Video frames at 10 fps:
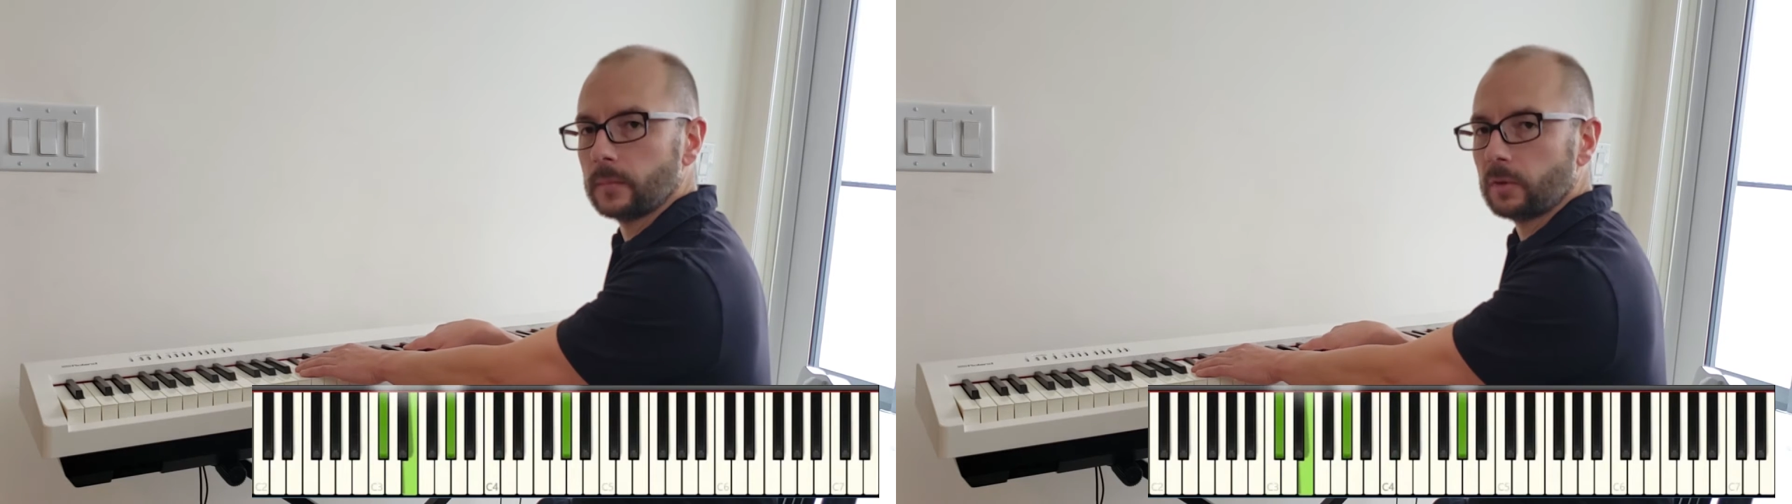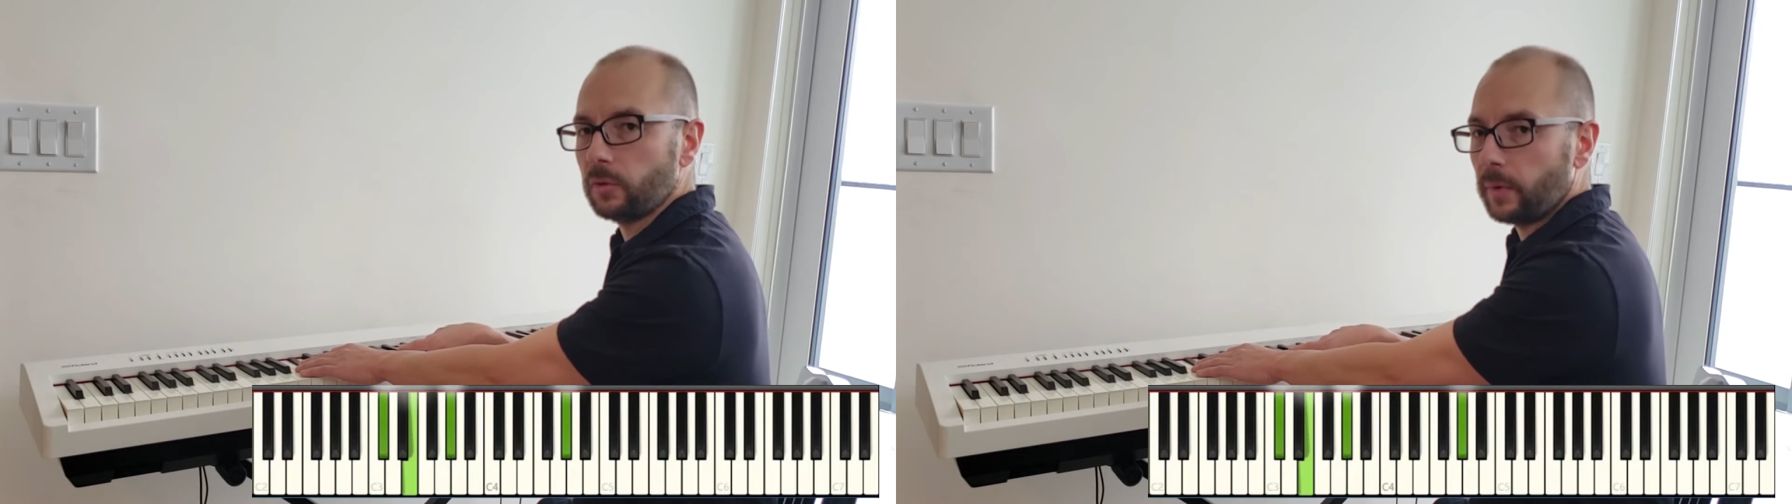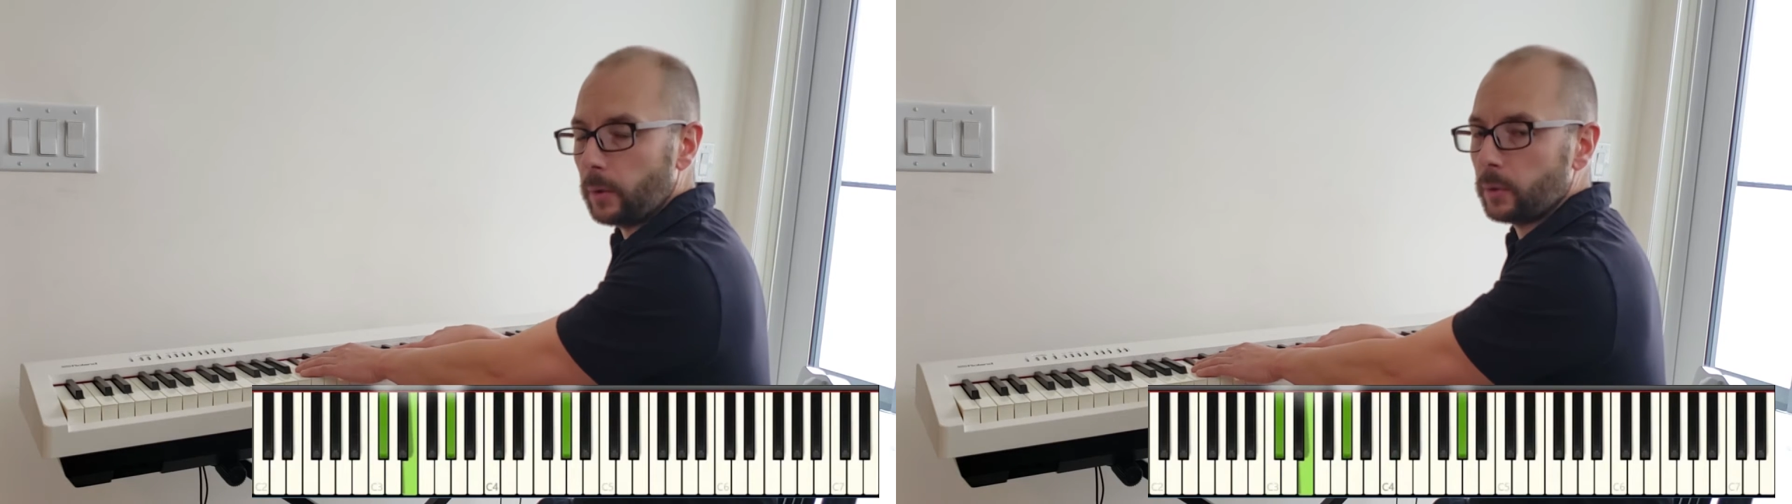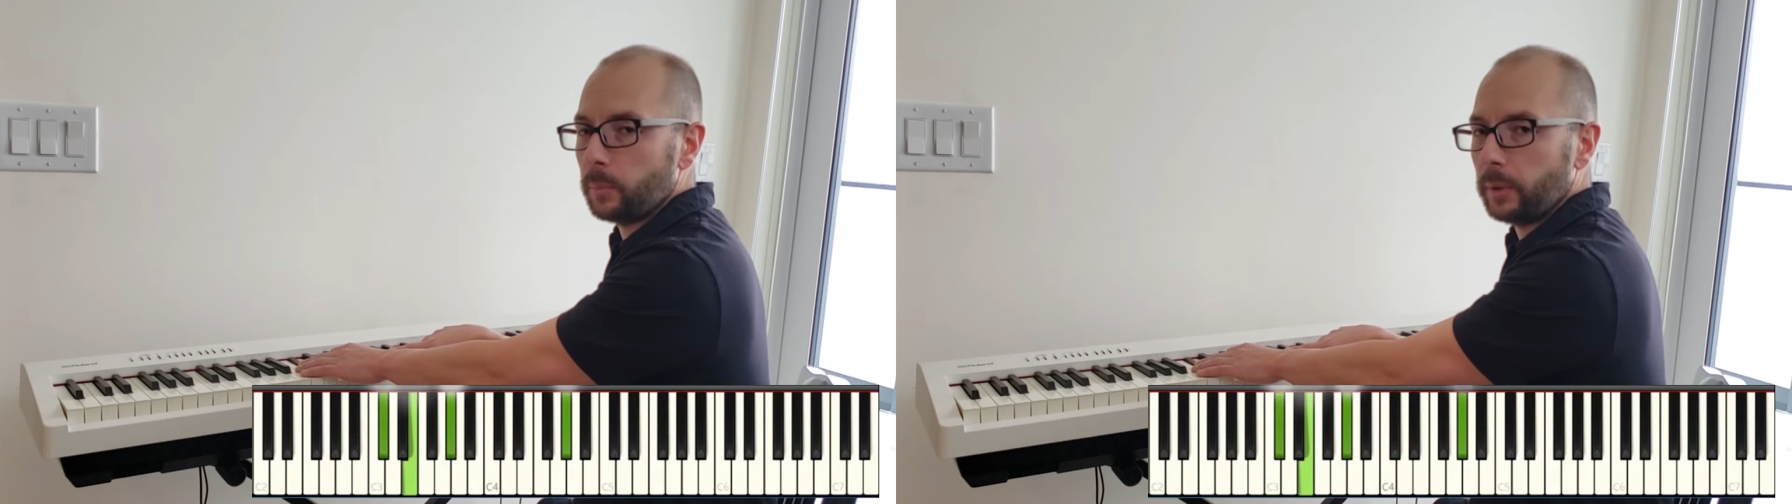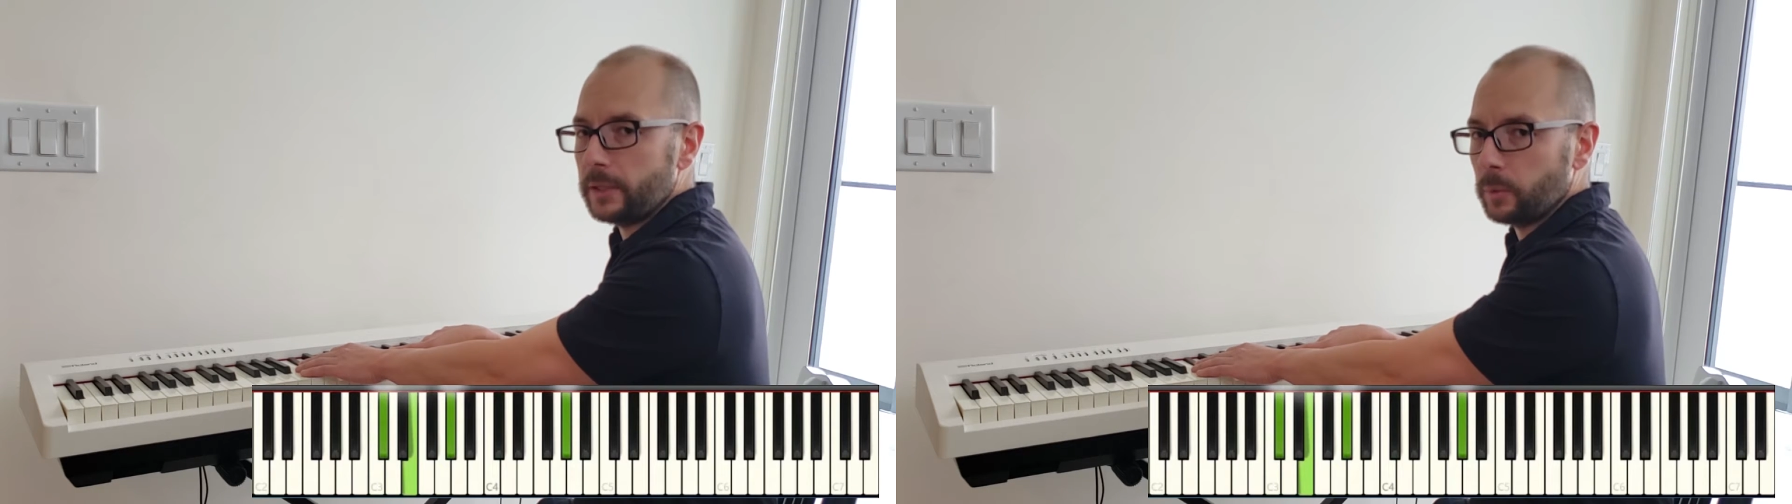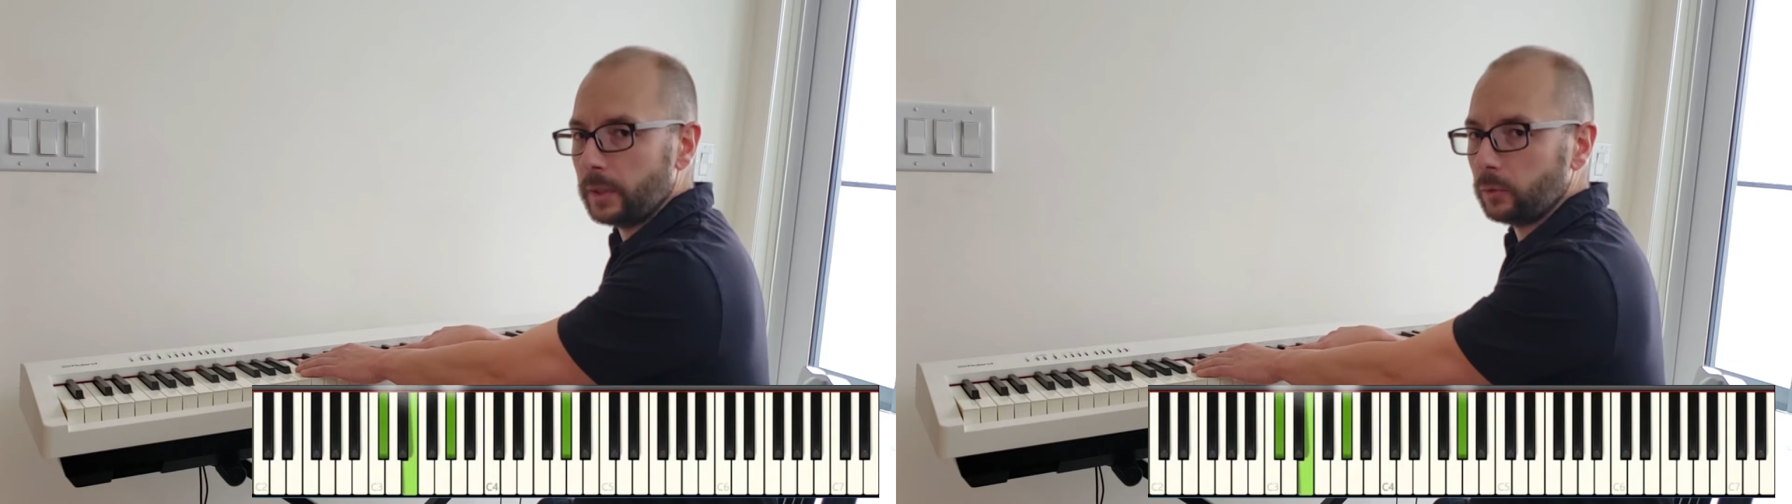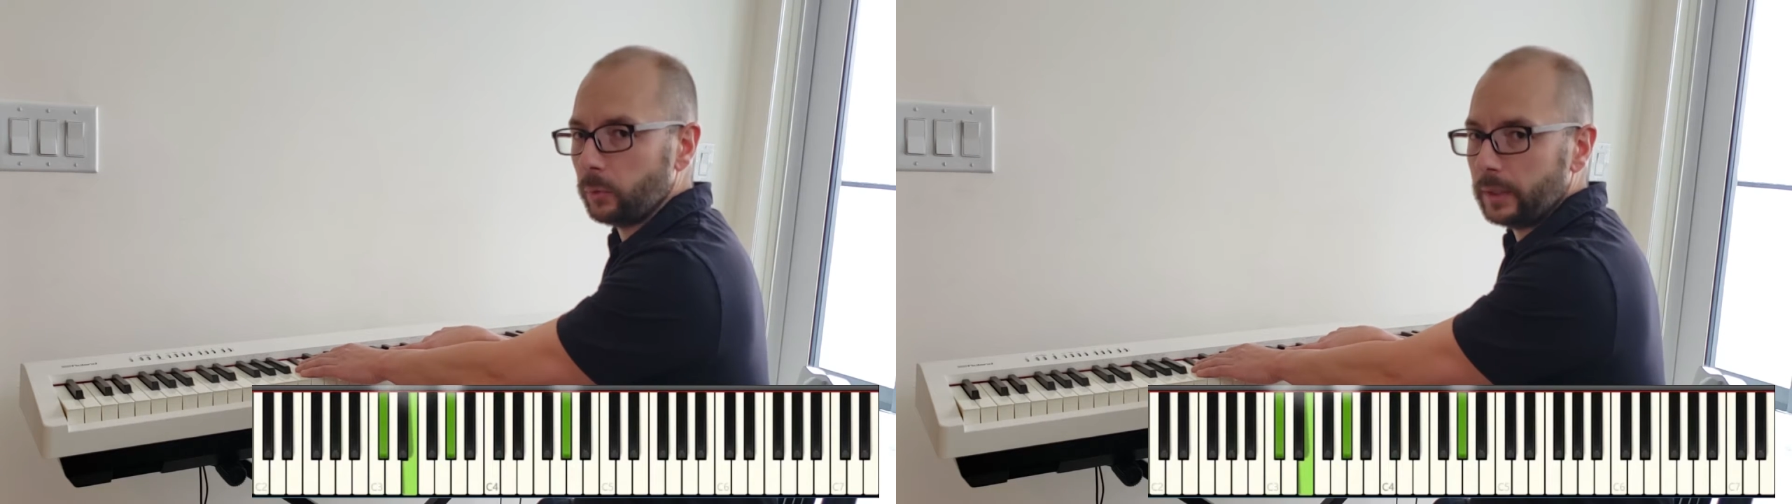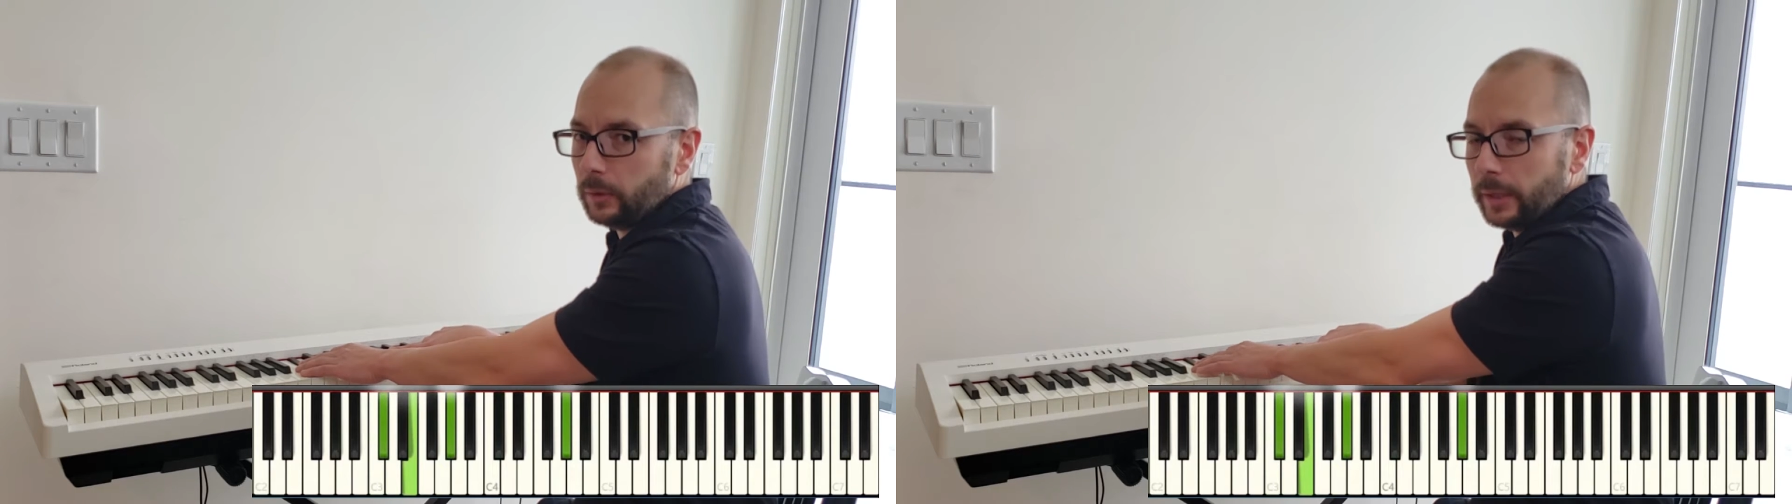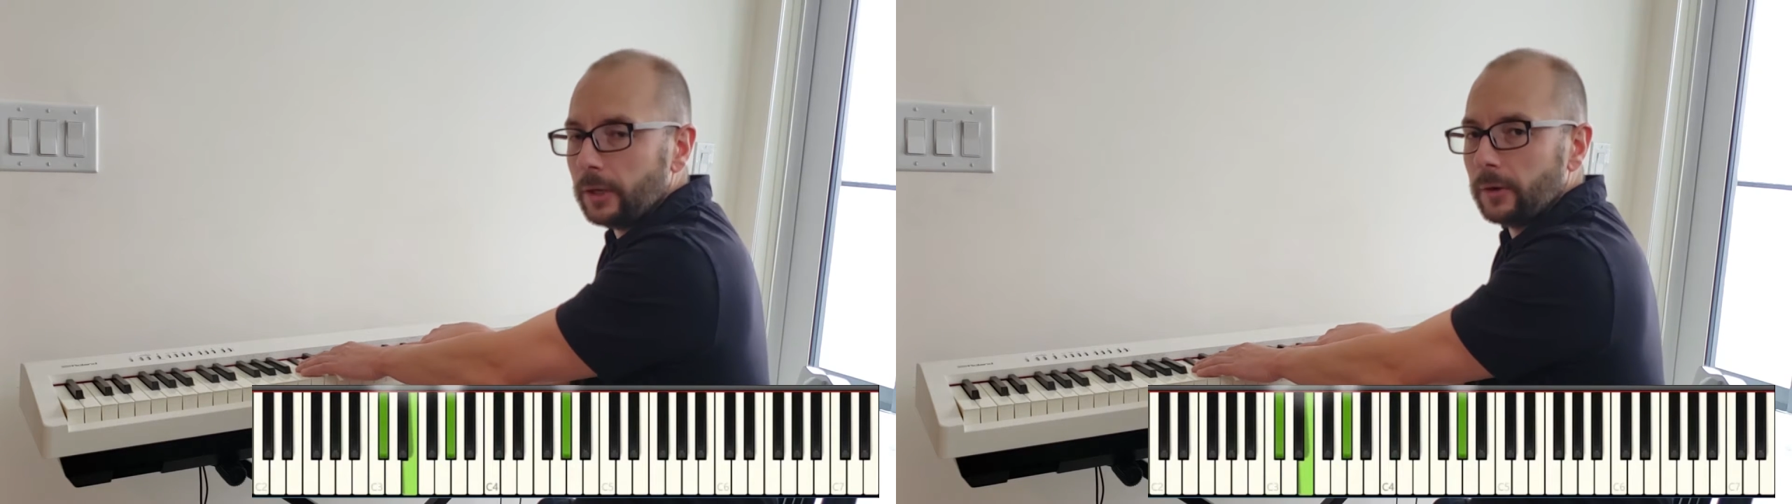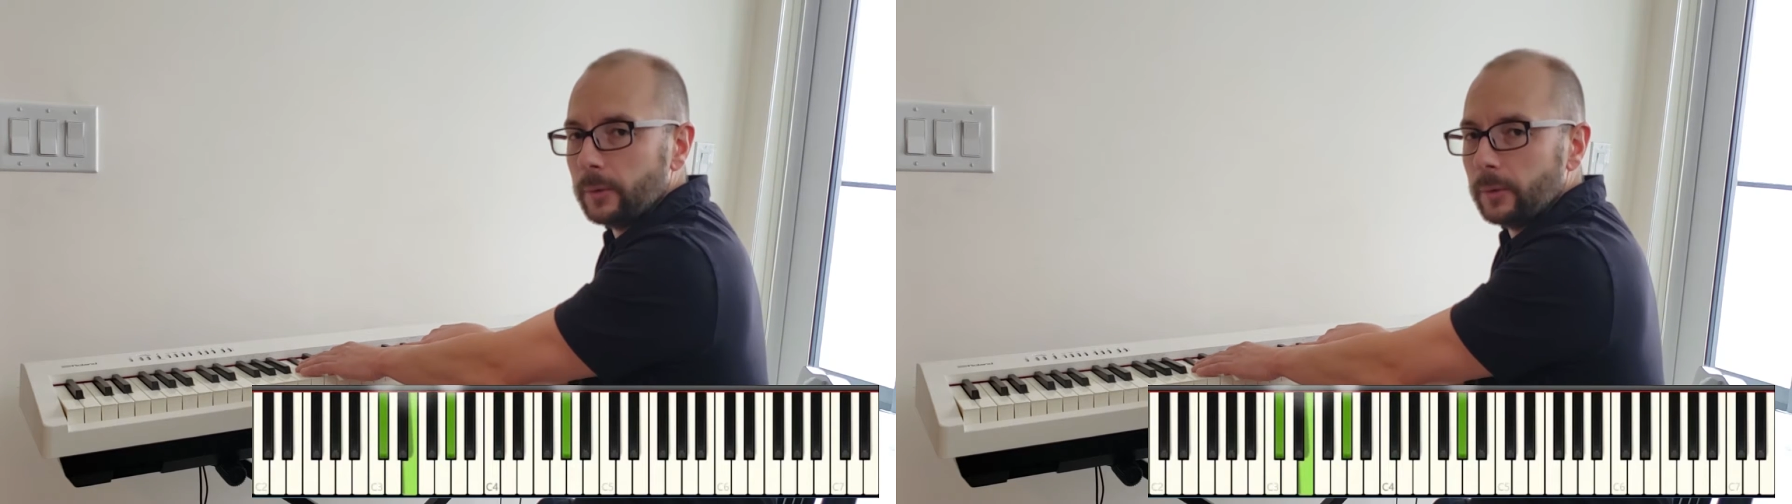So if I were to play Twinkle Twinkle here,